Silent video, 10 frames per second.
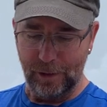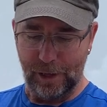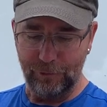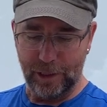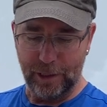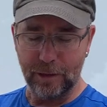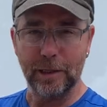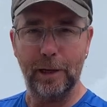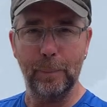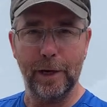I've got
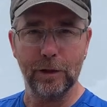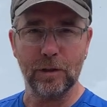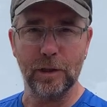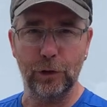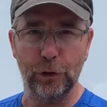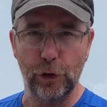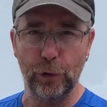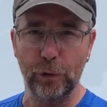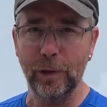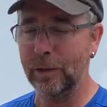10 minutes till
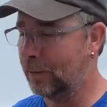noon,